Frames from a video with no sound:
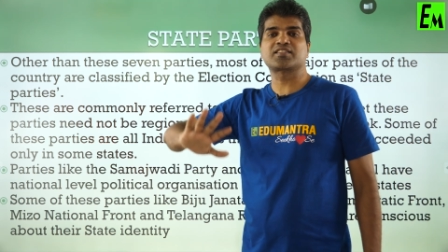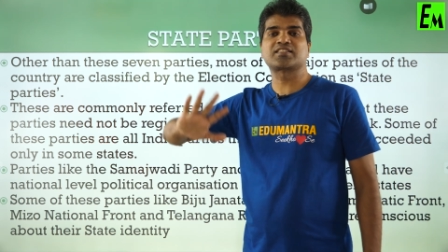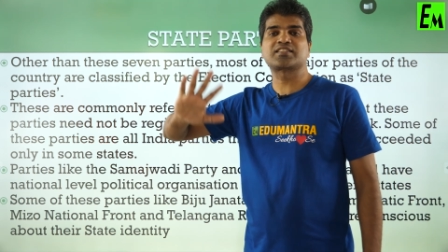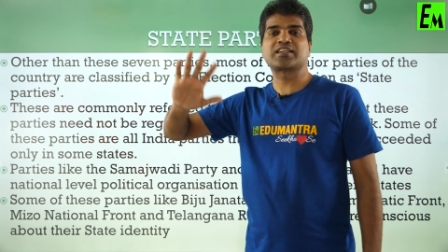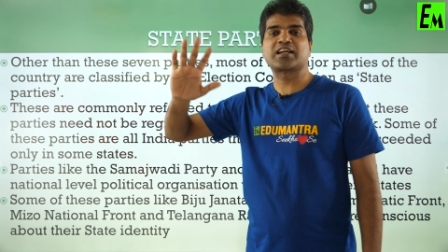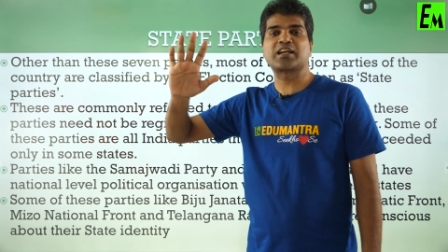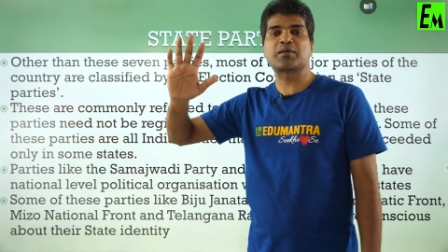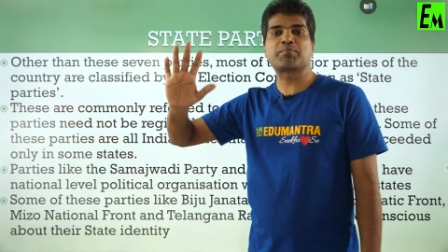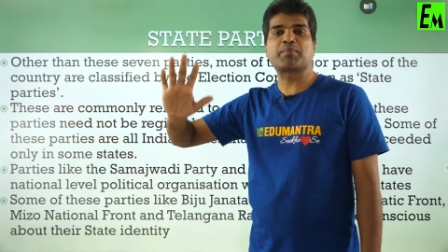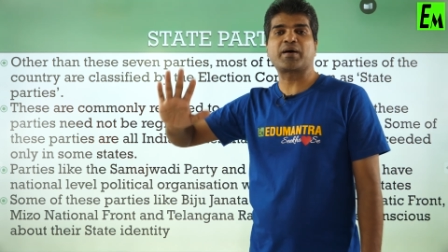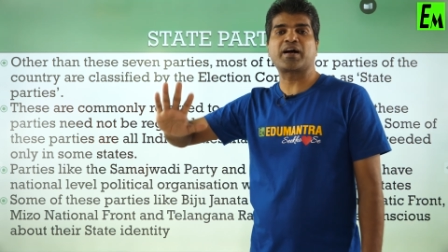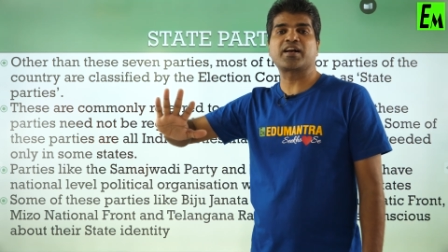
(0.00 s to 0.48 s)

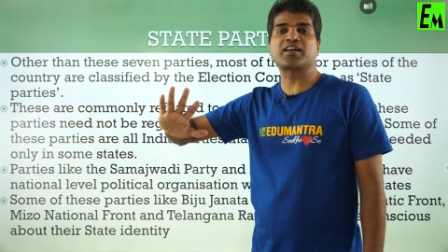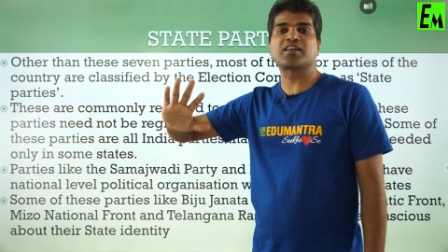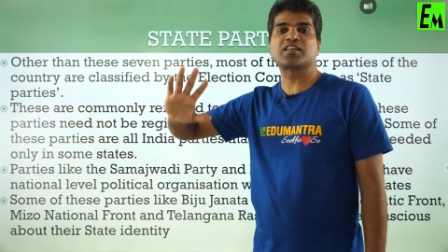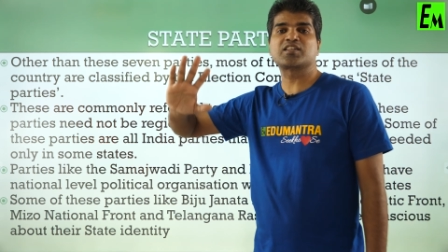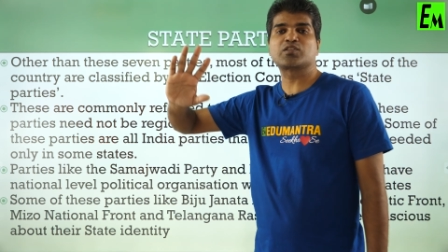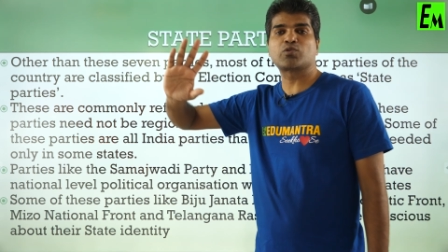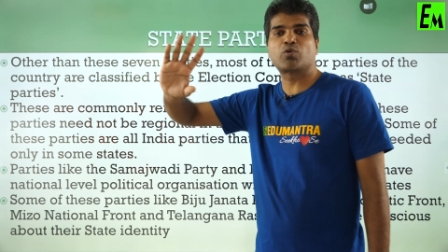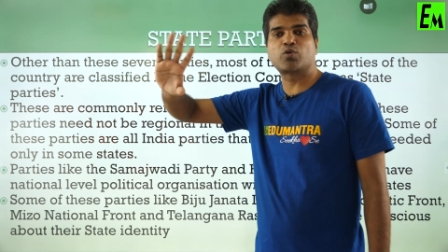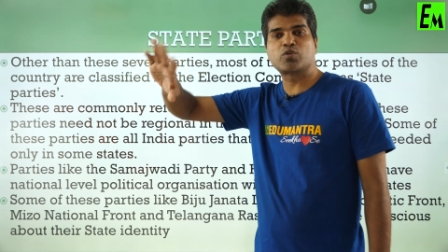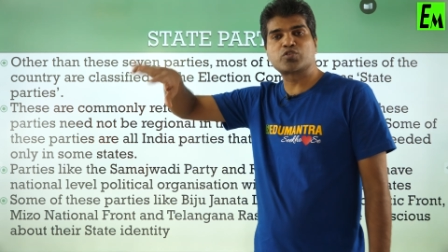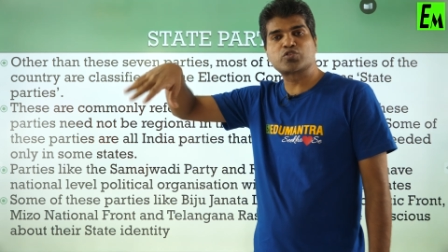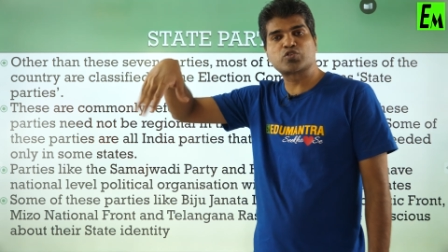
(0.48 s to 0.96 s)
state
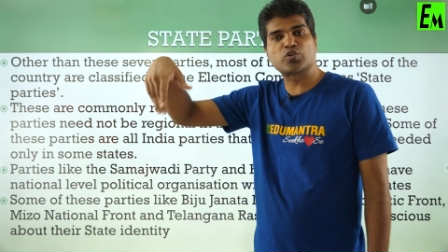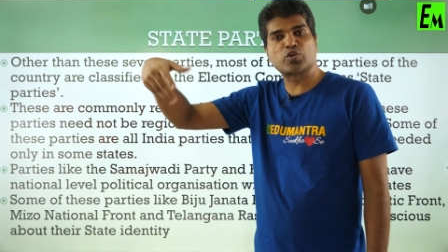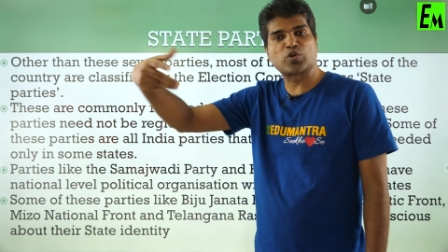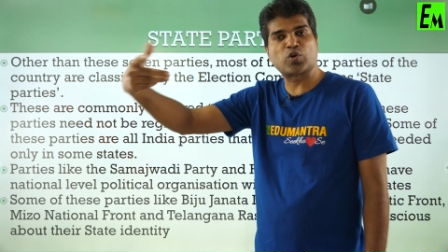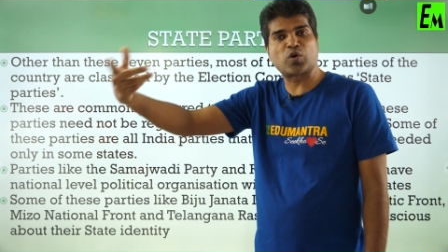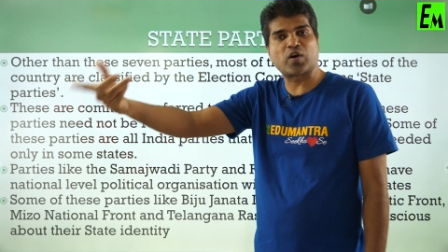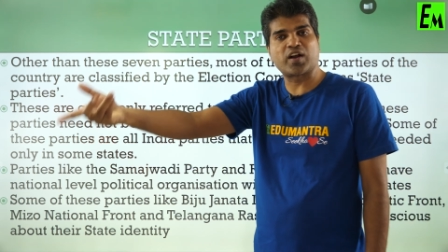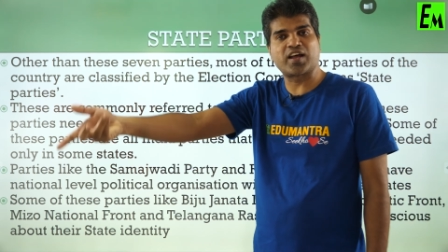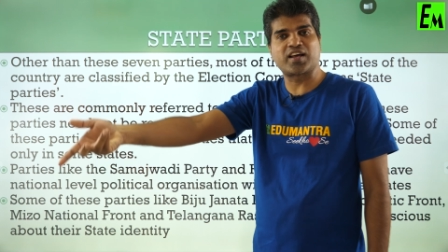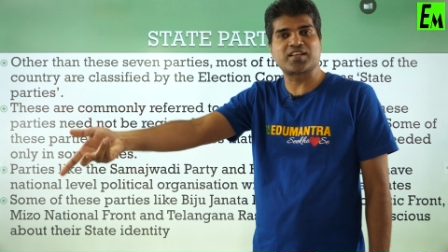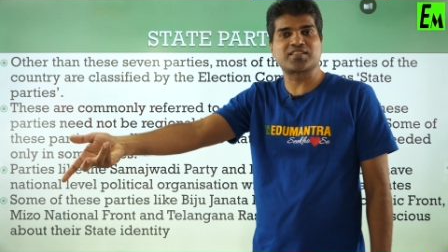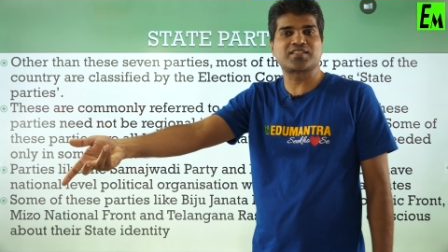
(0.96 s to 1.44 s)
parties also
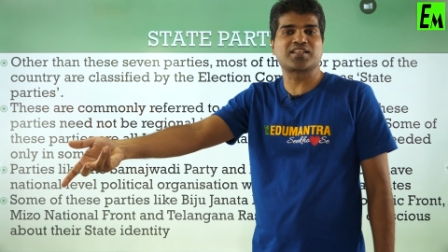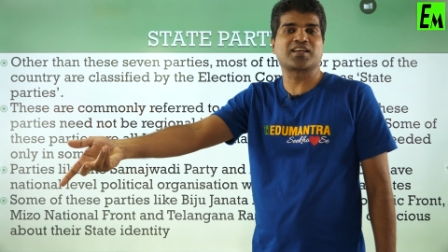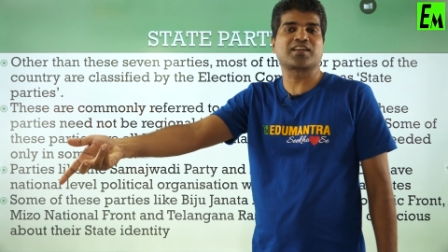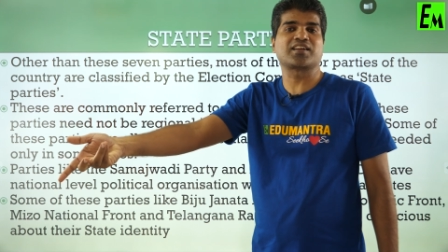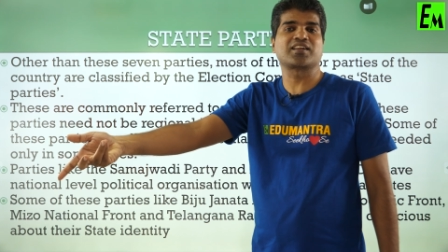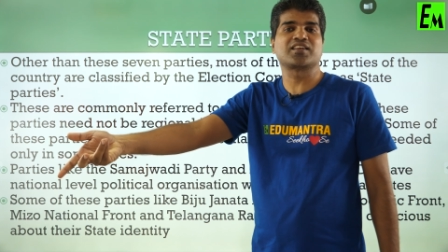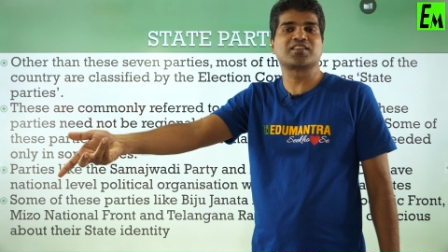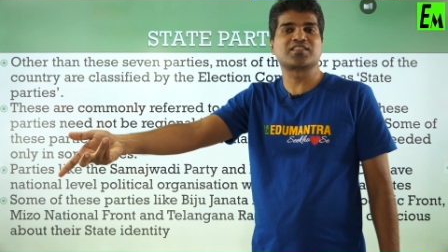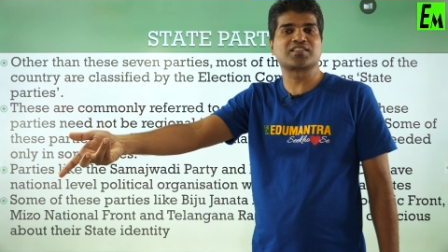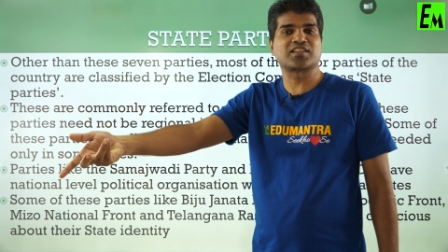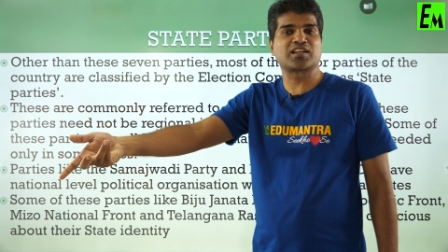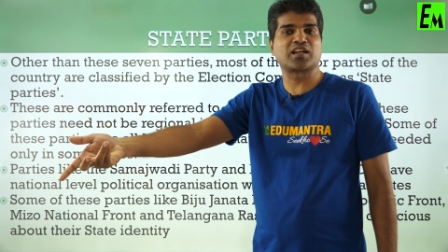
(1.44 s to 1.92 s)
known as the
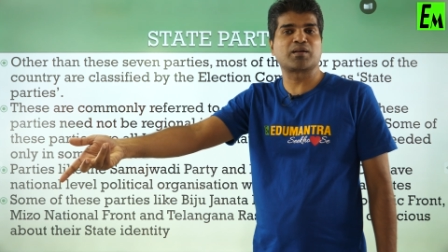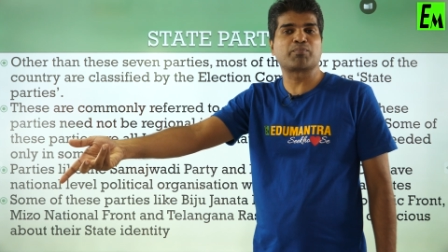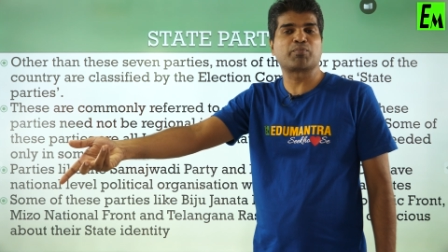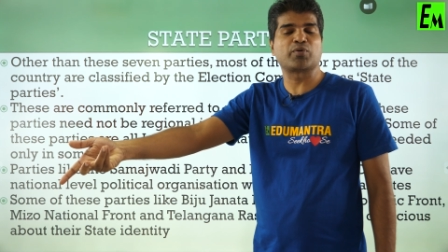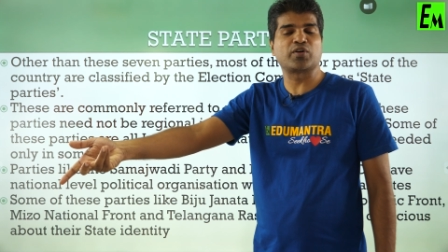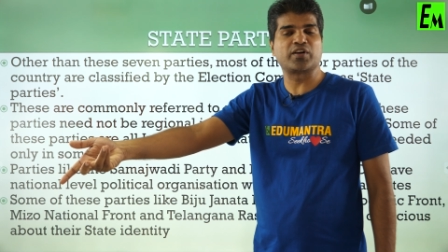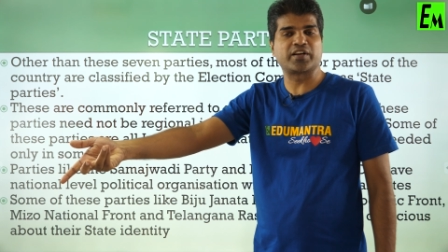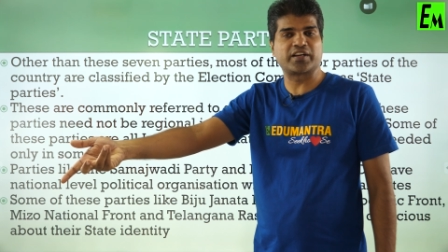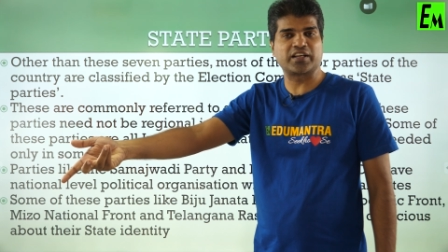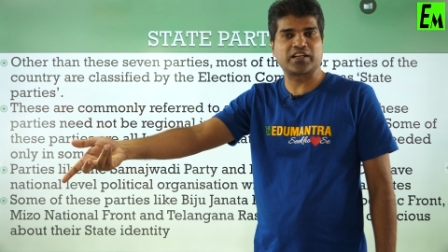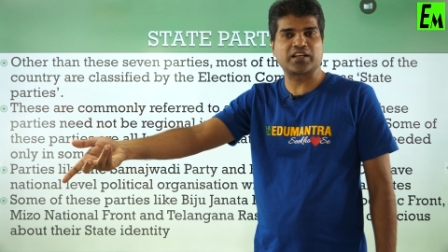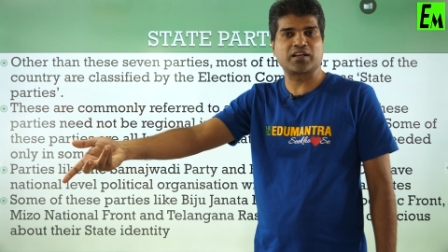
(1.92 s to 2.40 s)
regional
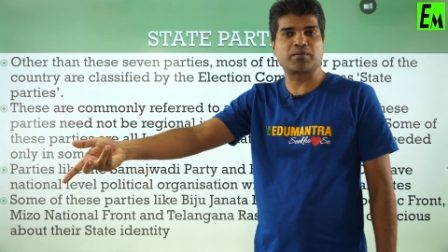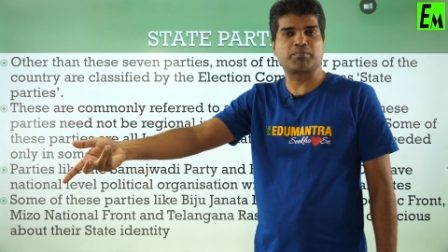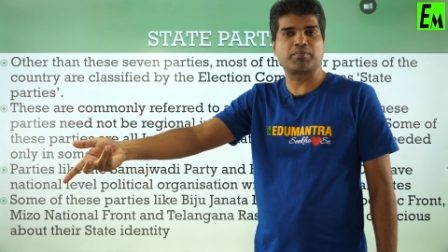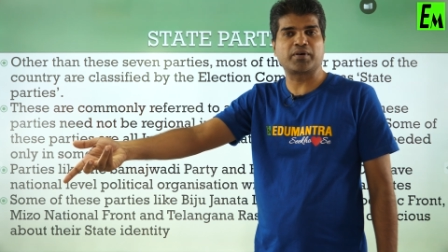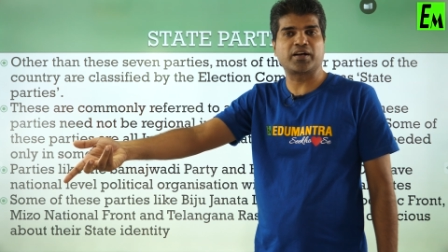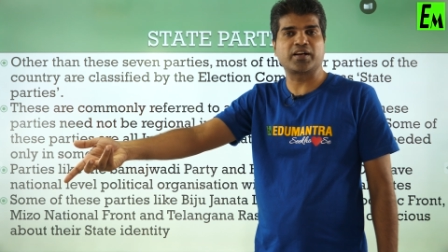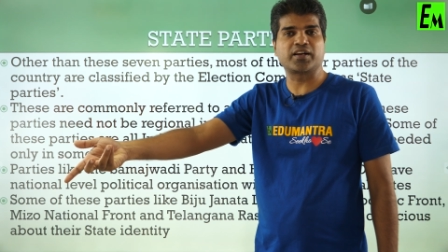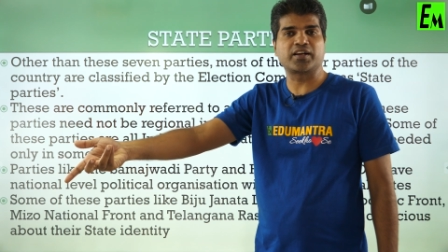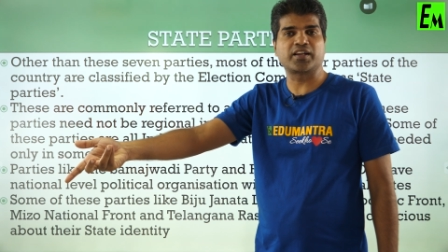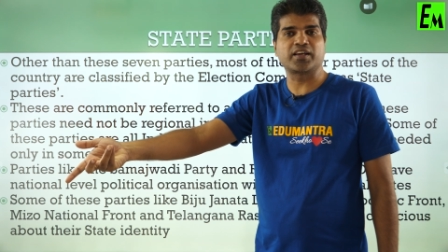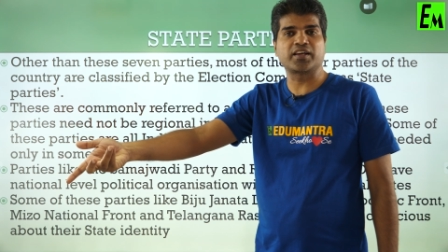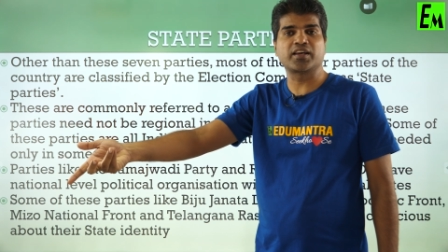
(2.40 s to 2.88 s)
political
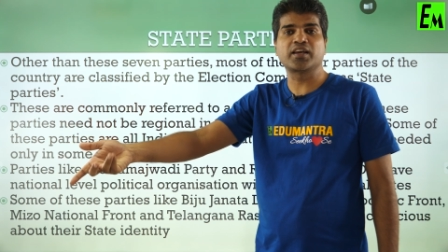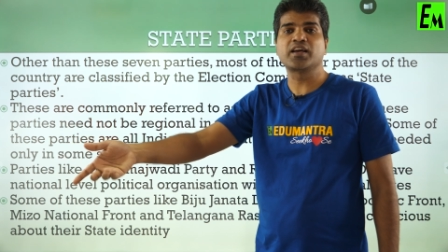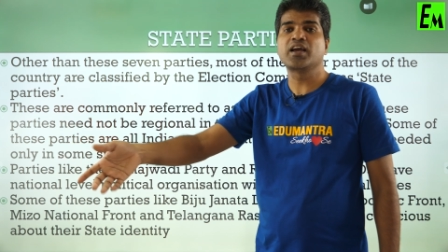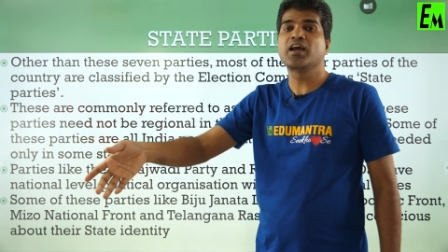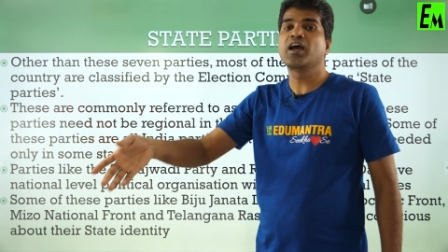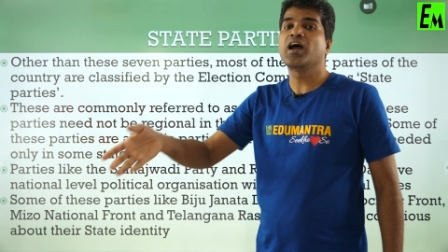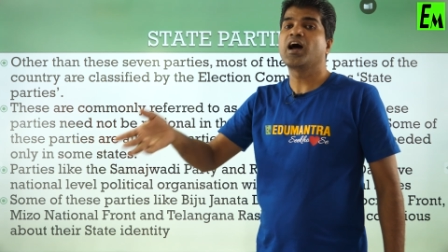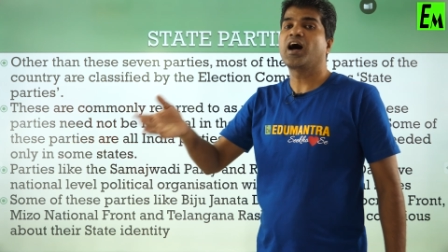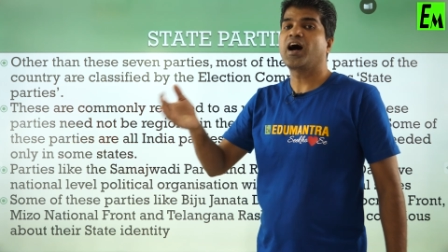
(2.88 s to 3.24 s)
party.